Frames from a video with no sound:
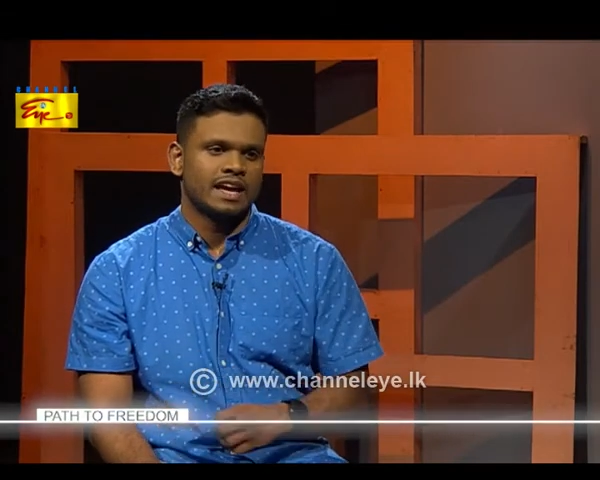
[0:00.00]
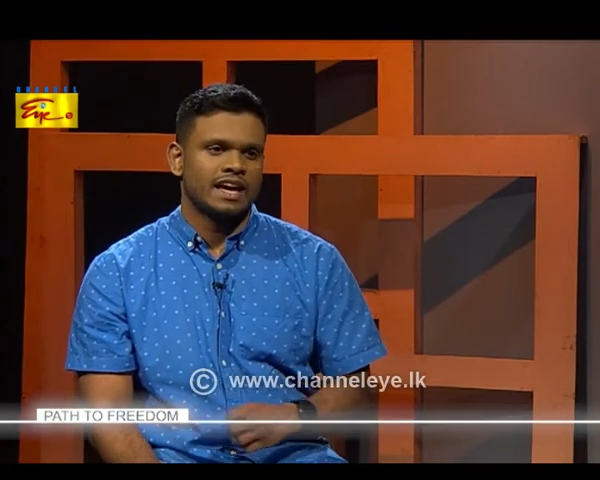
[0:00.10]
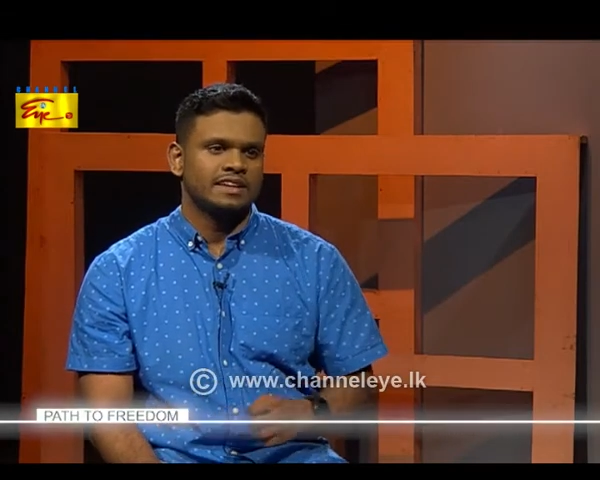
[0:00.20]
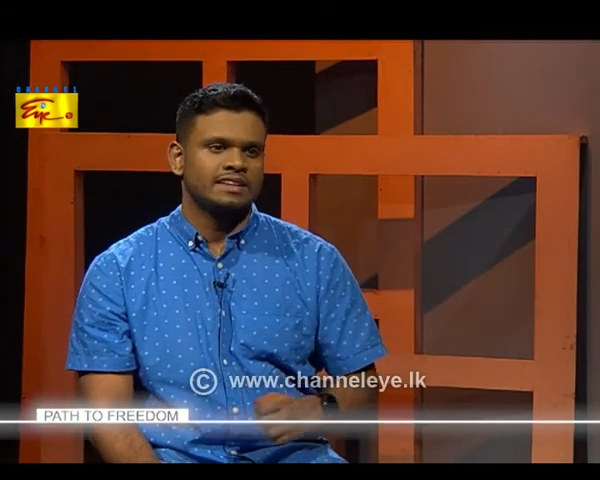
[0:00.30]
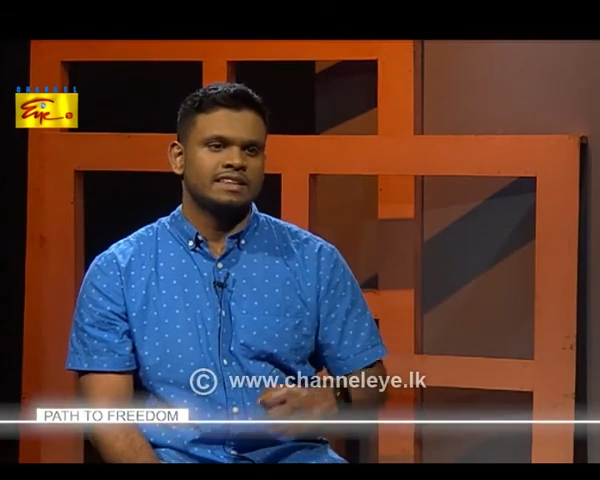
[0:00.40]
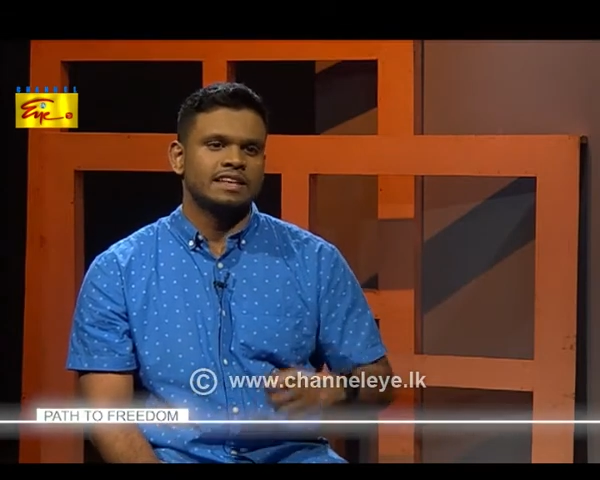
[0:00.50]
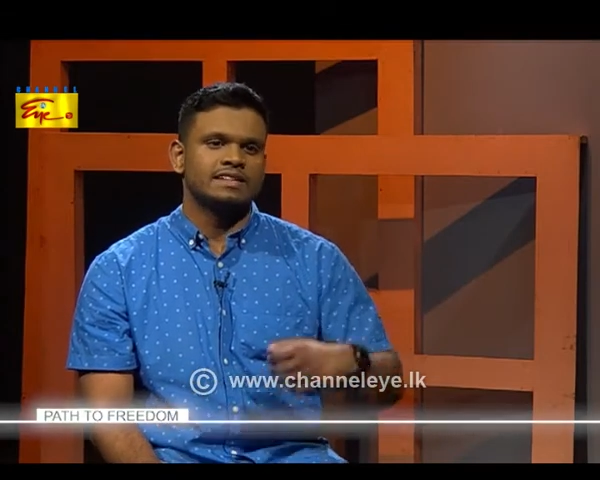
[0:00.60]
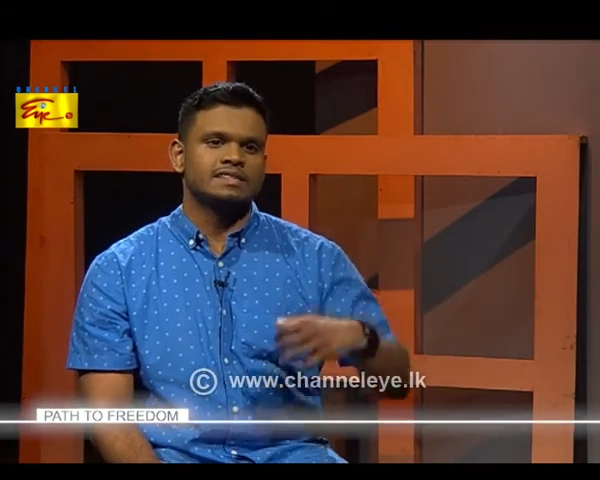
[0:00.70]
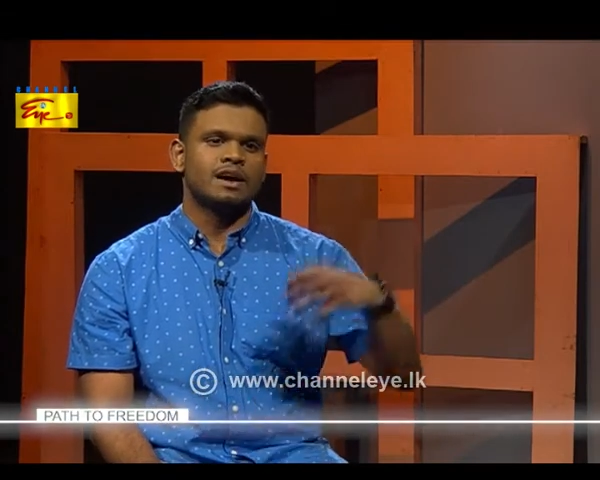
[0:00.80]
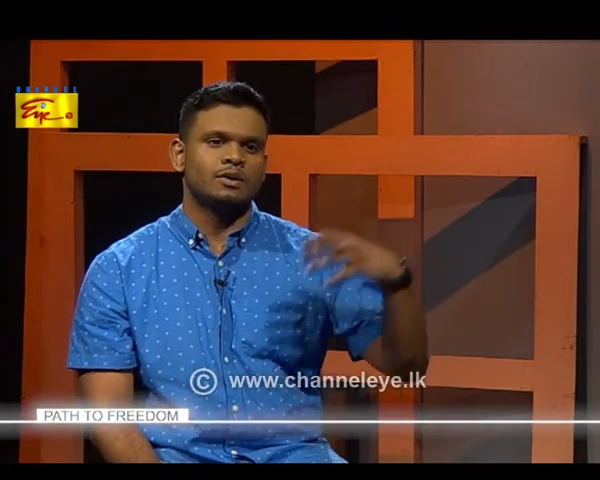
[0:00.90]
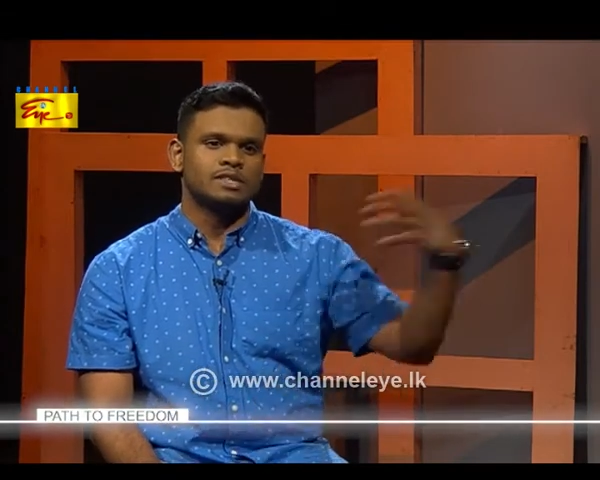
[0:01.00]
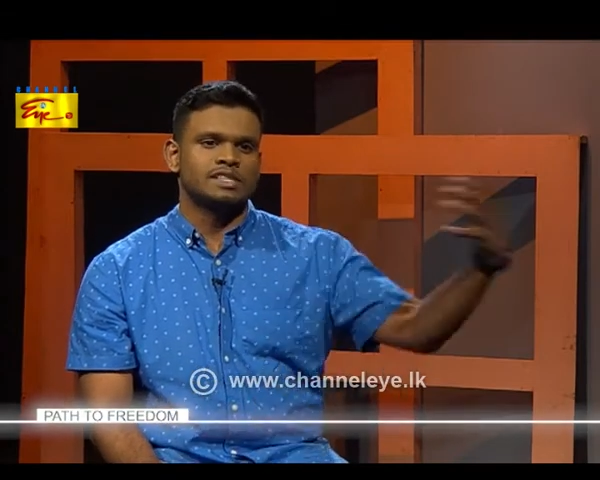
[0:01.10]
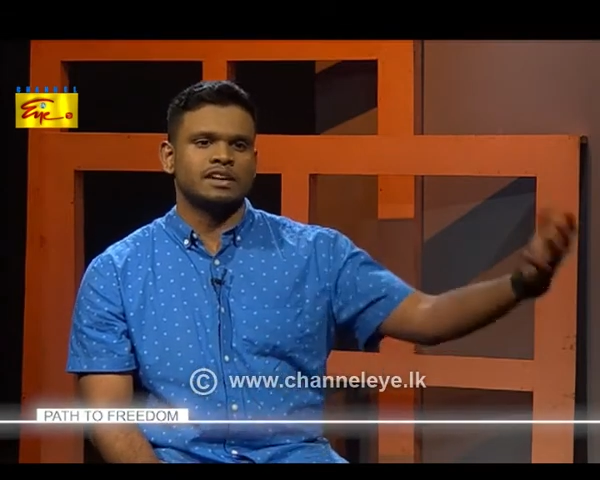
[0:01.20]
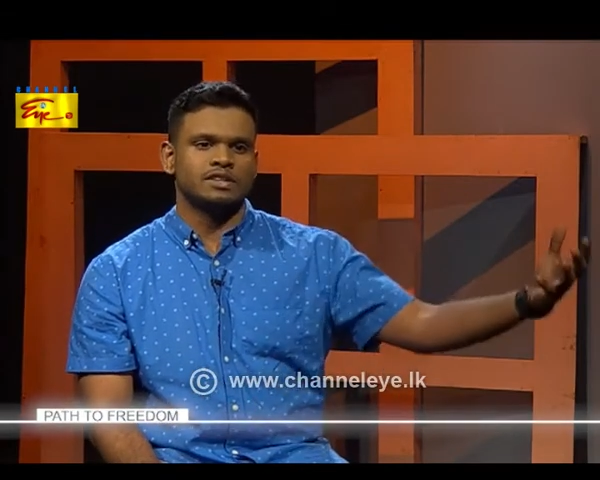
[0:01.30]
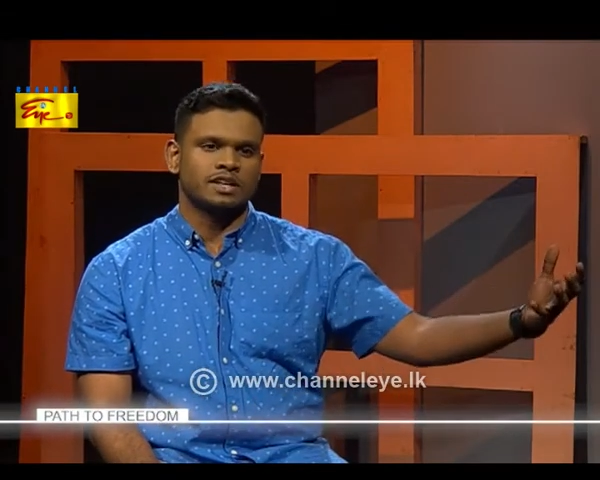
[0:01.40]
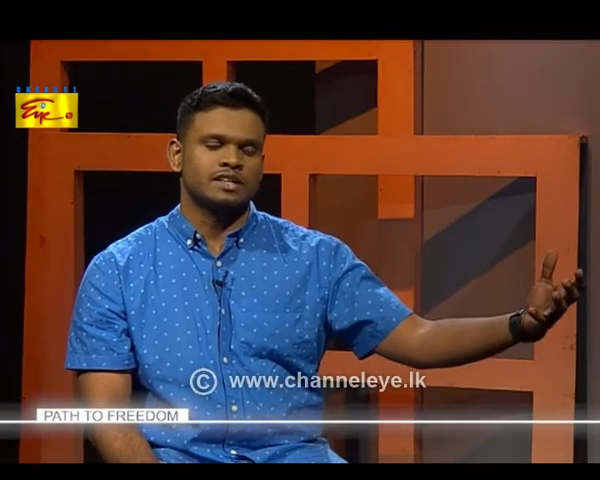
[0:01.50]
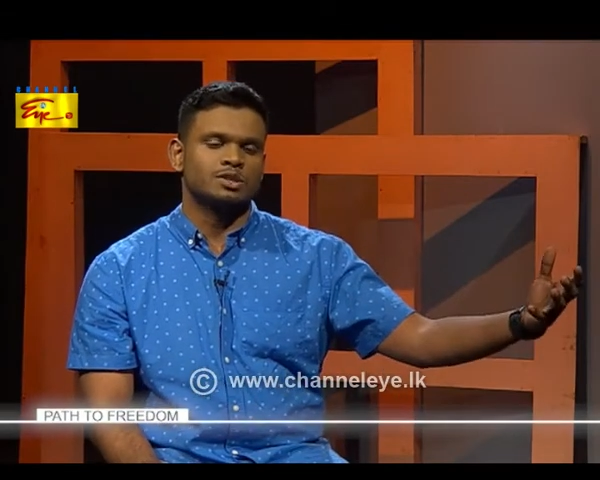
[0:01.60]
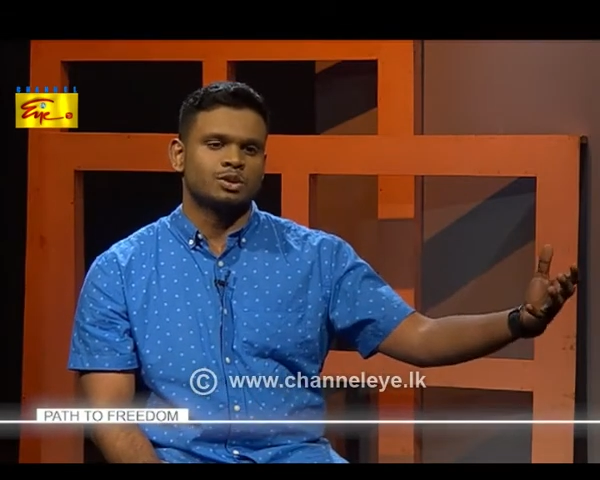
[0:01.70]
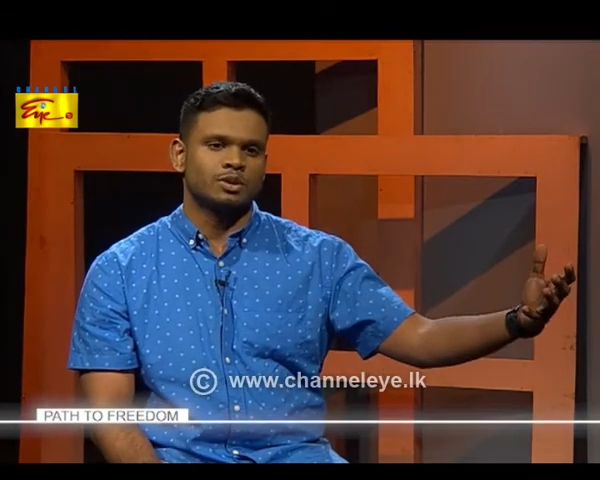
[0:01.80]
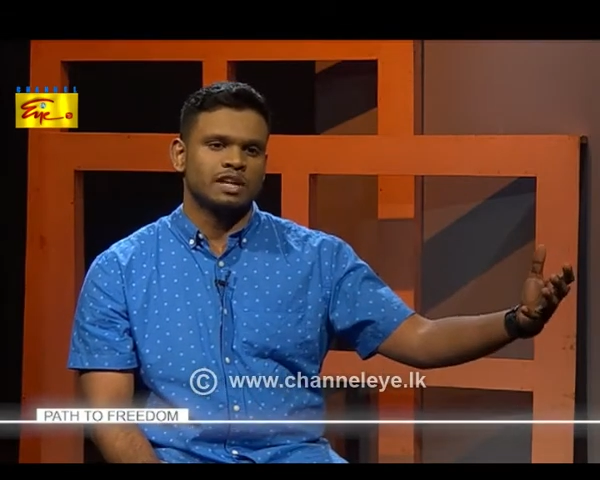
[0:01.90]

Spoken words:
and things outside your control,